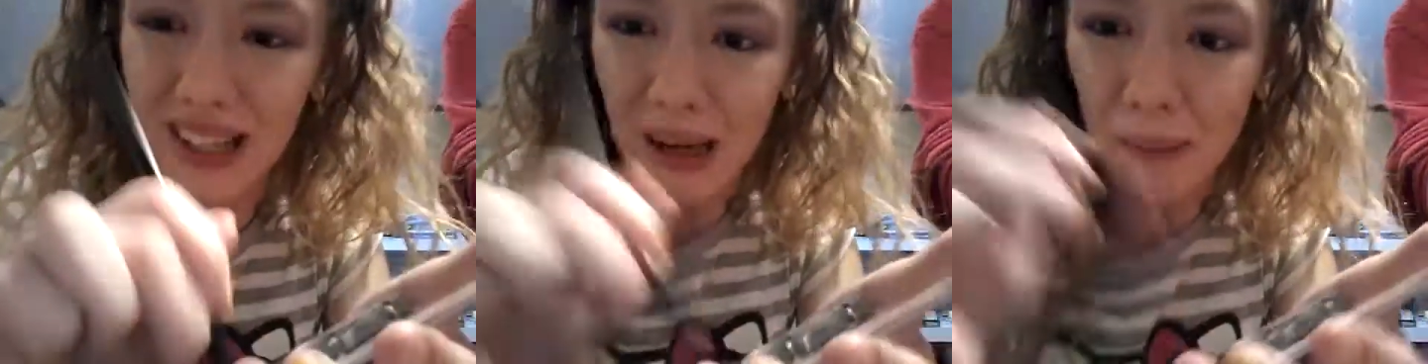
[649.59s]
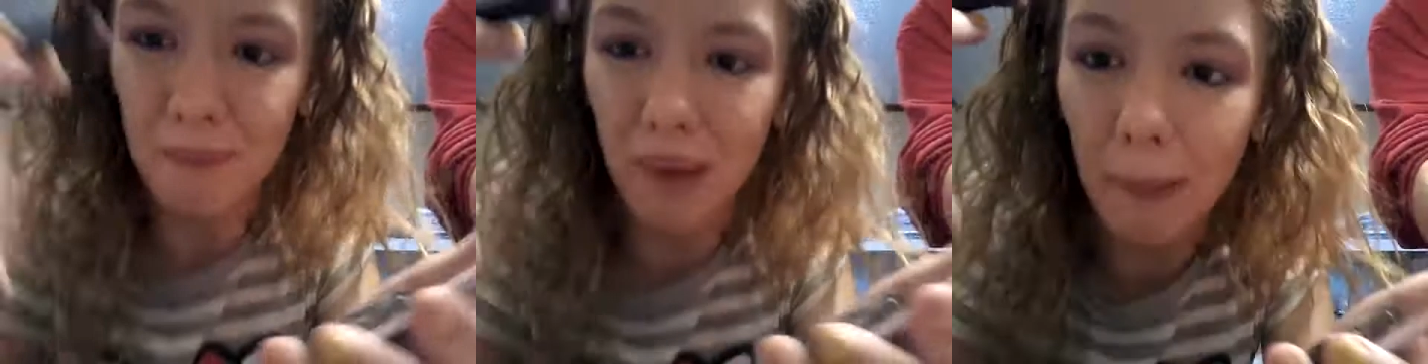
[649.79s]

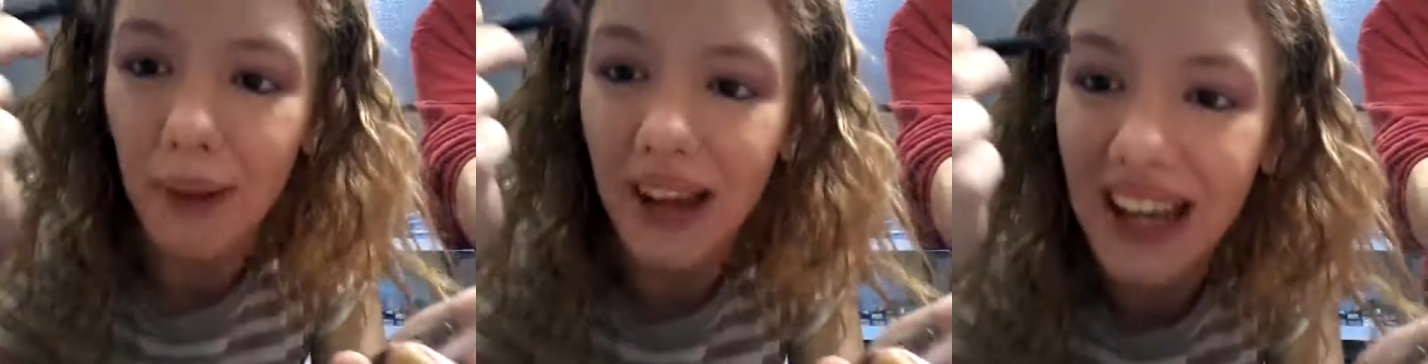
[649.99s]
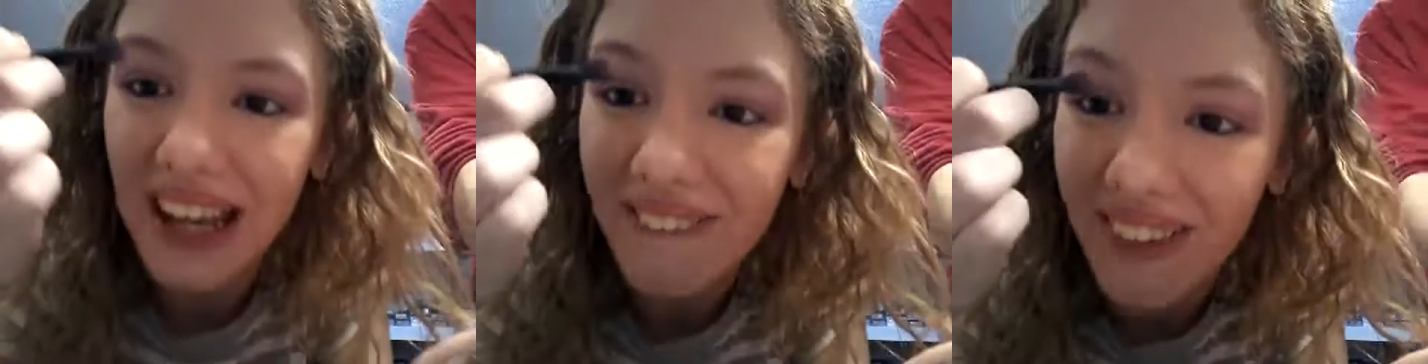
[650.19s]
oh my
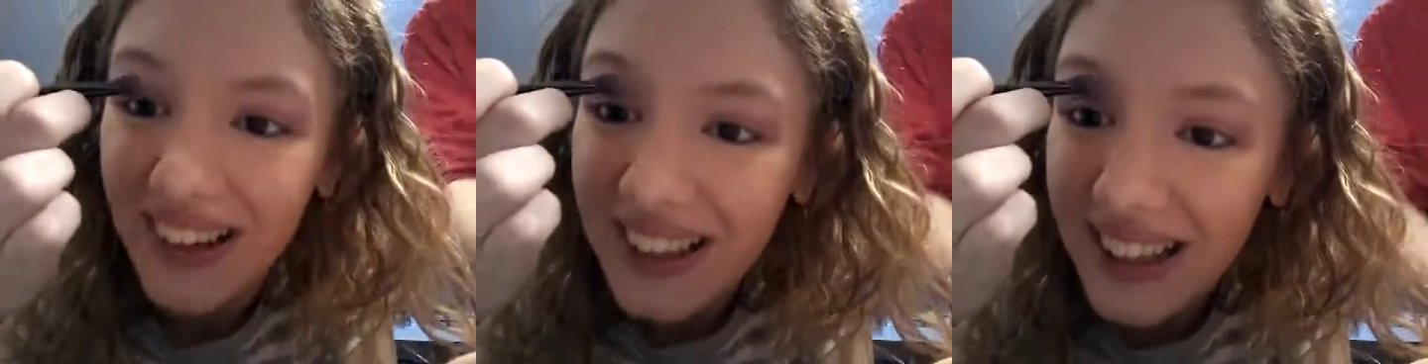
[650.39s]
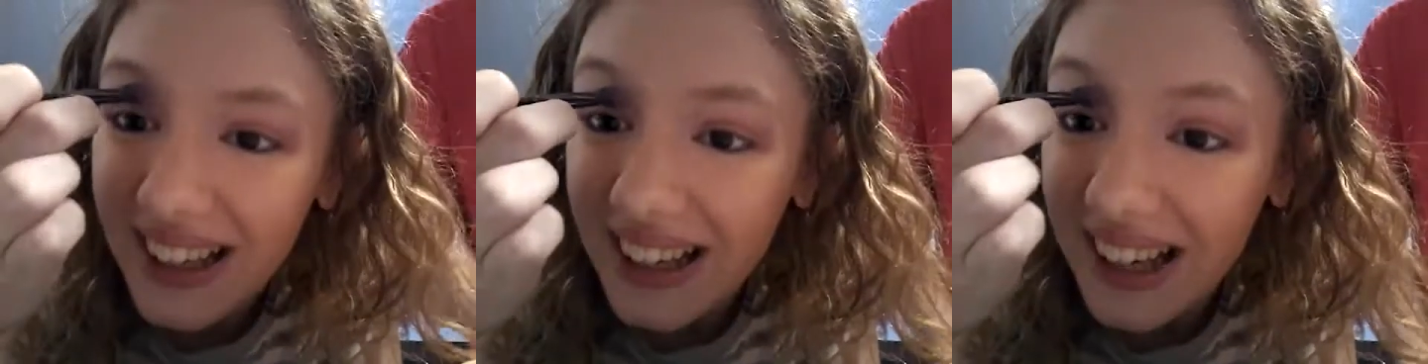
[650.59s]
pink
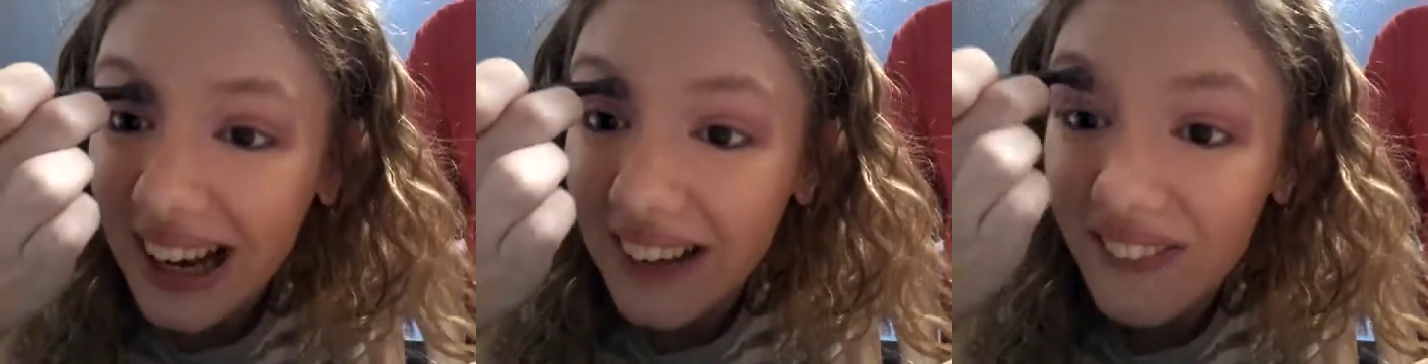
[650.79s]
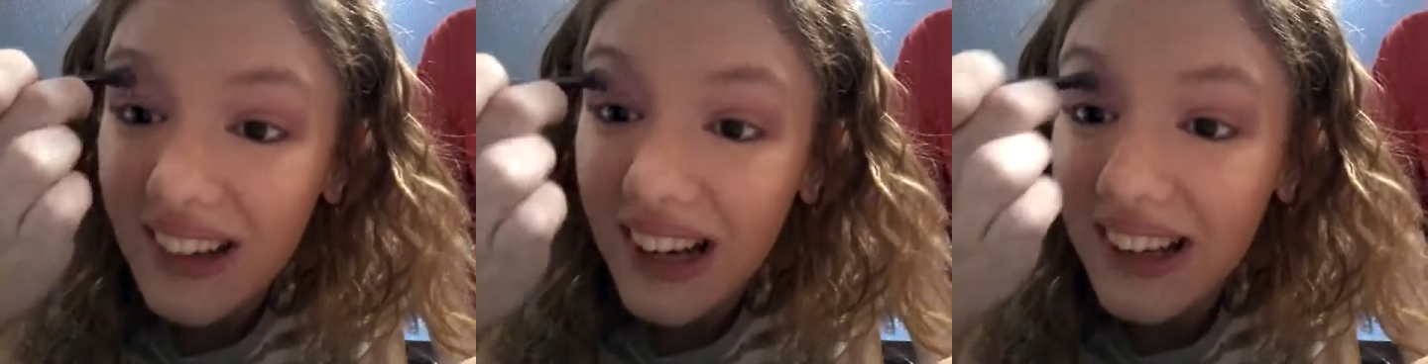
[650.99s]
one,
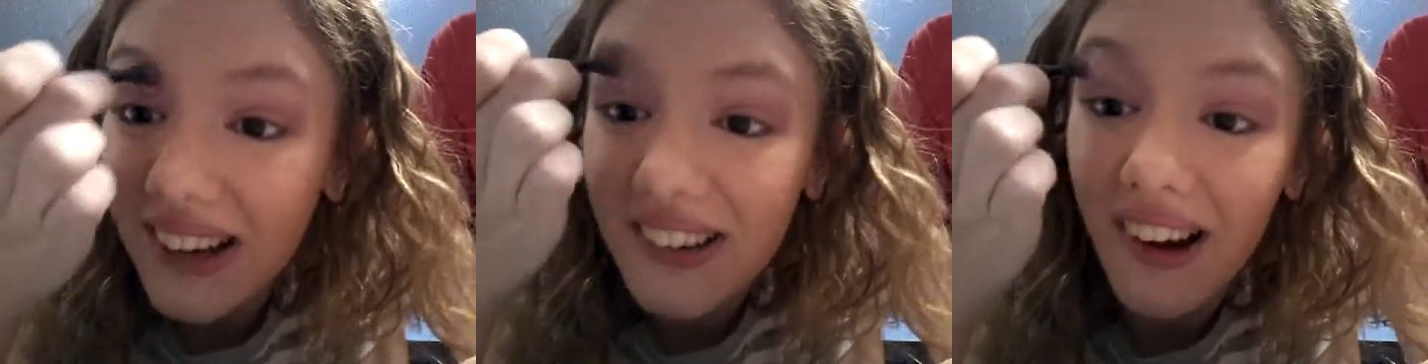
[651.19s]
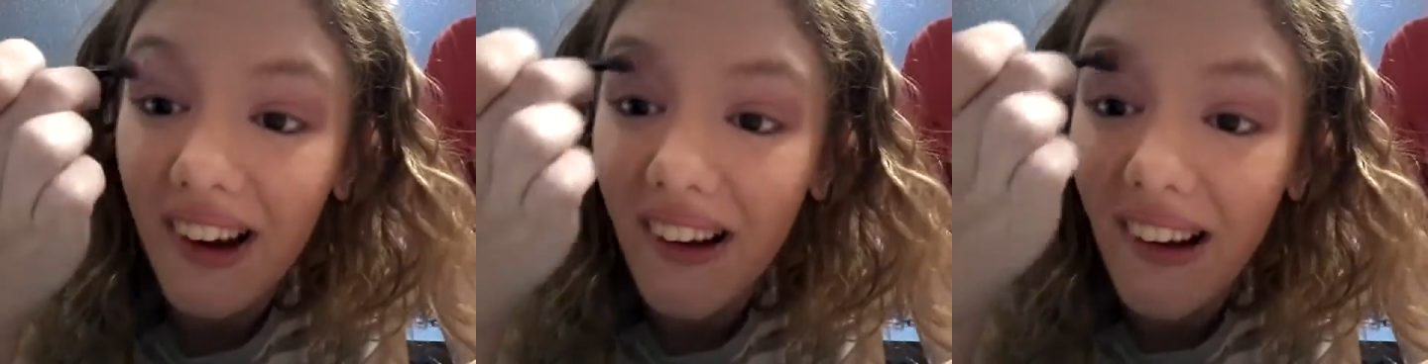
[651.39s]
and then I
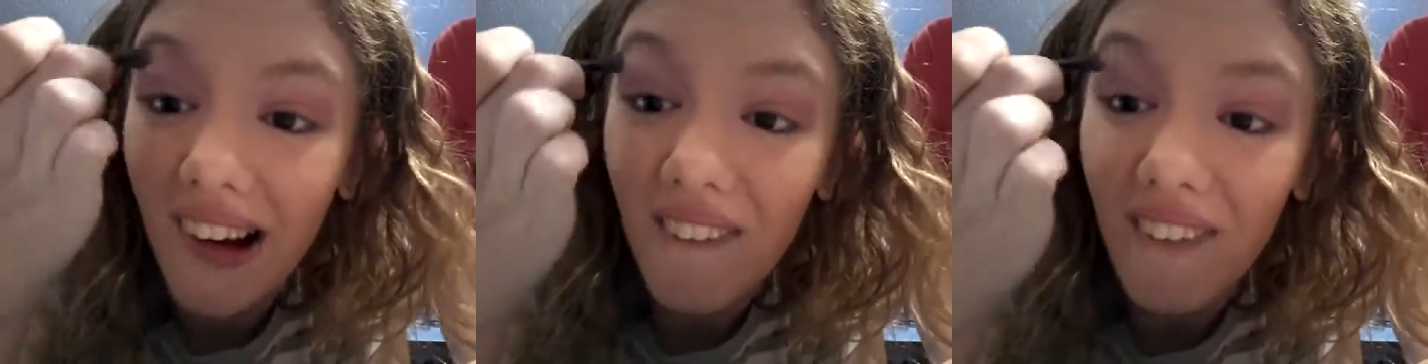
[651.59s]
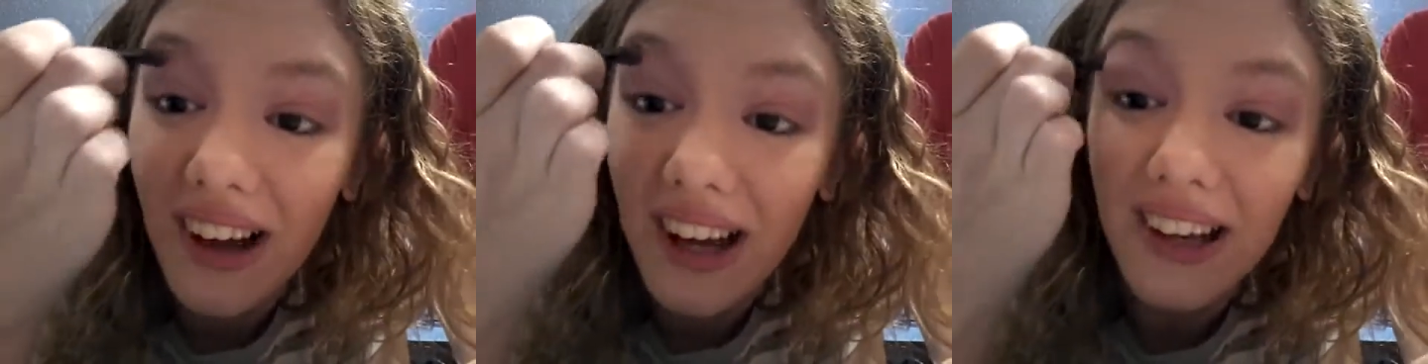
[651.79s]
use it
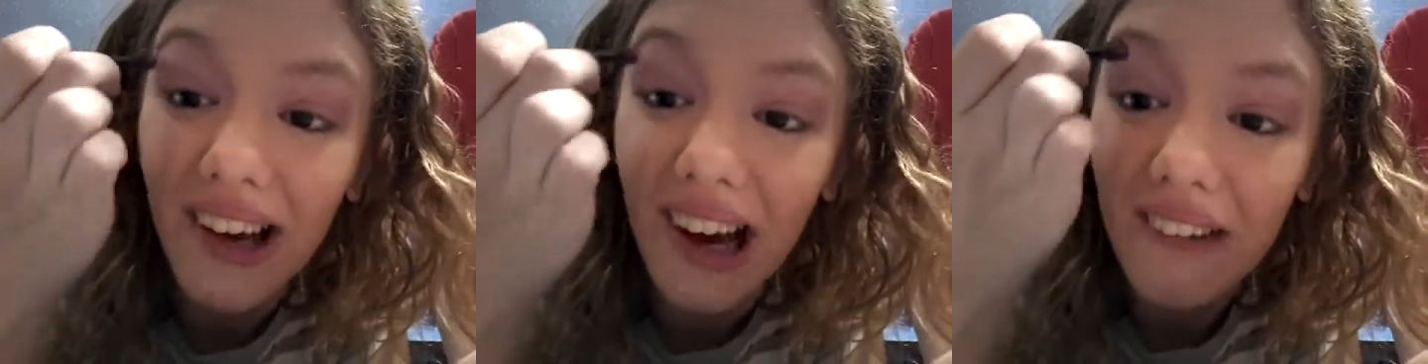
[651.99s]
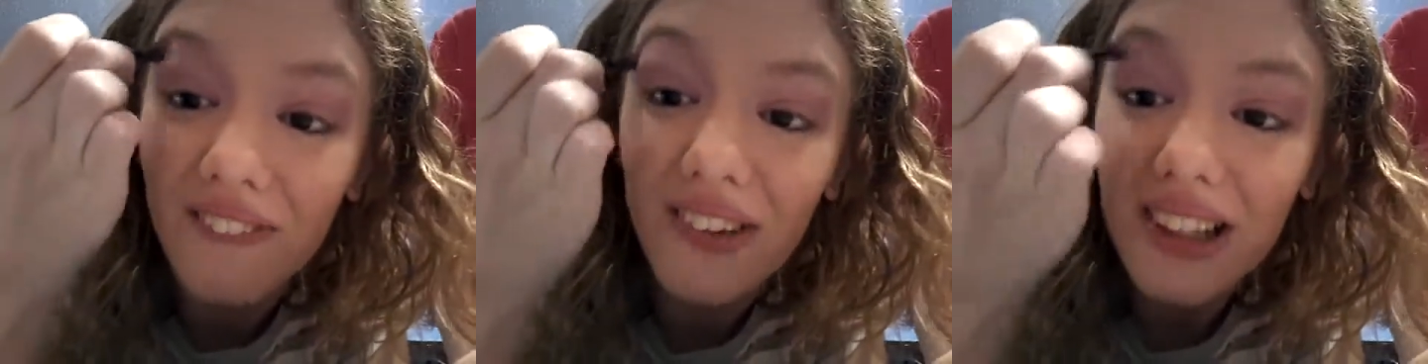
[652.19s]
all the way
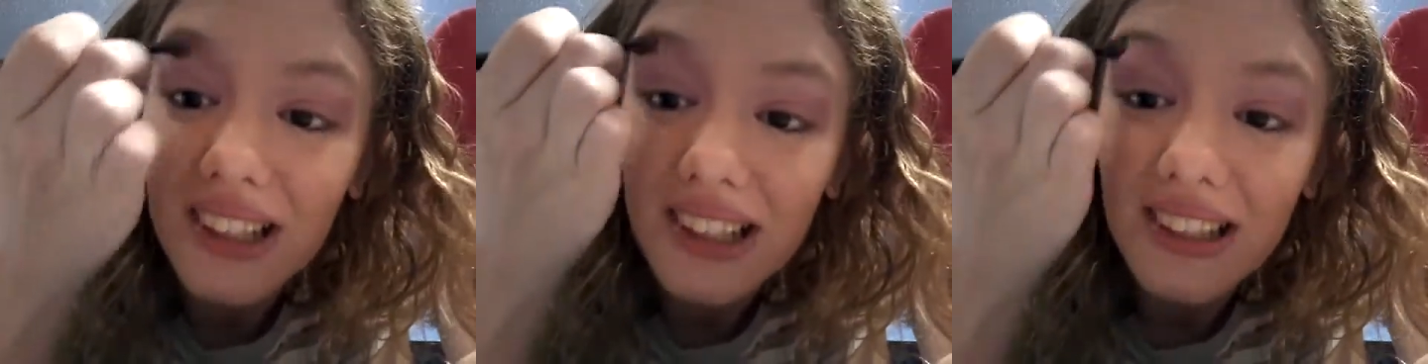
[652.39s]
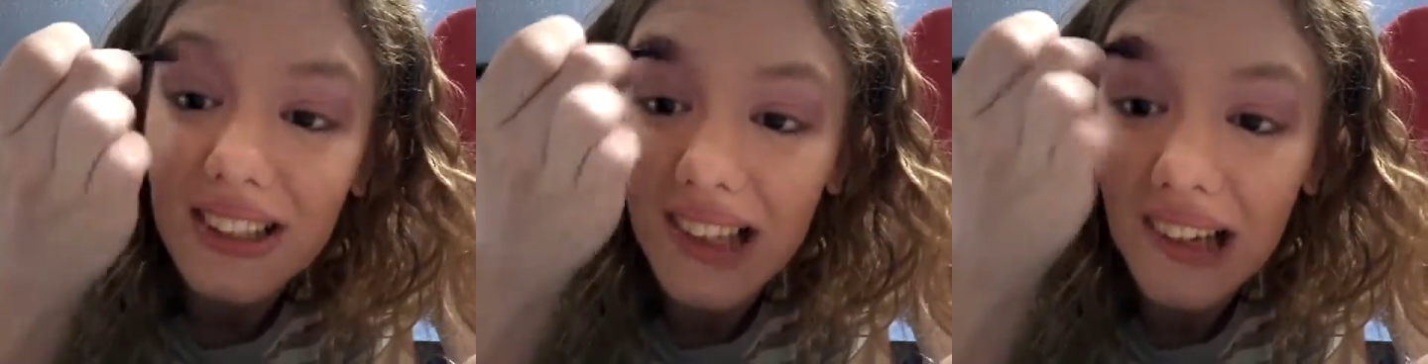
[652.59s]
up
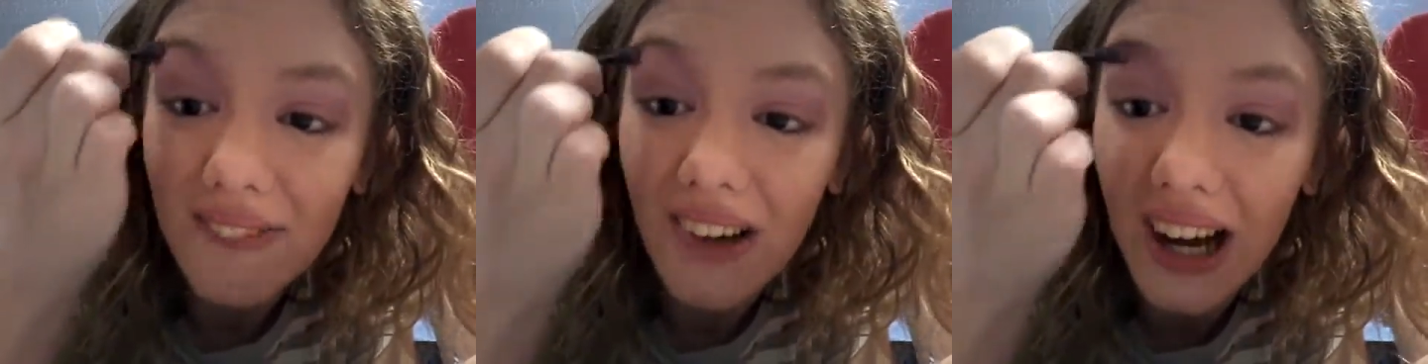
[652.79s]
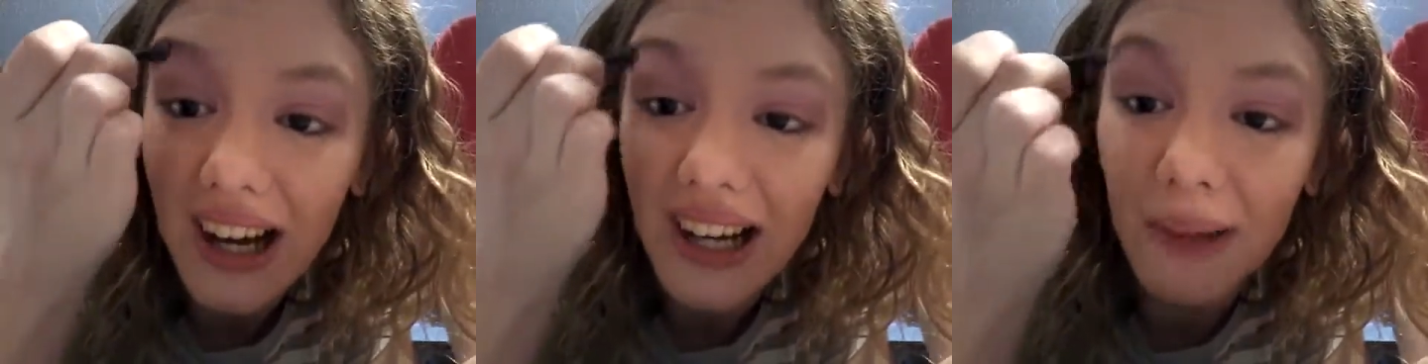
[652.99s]
to
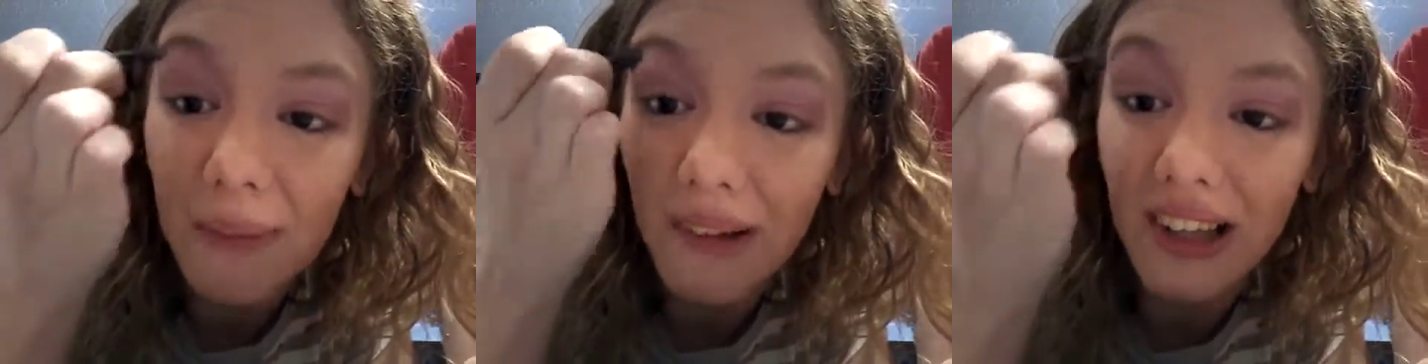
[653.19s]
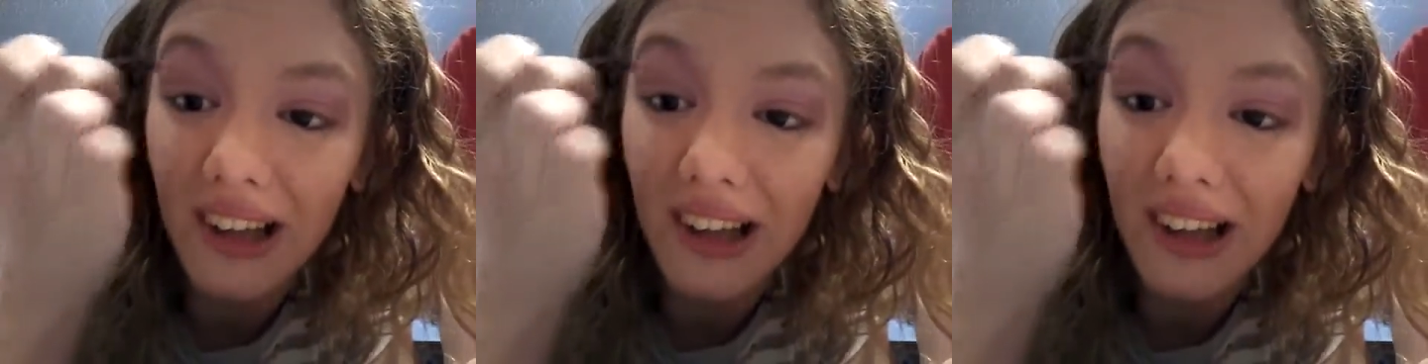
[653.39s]
my eyebrow.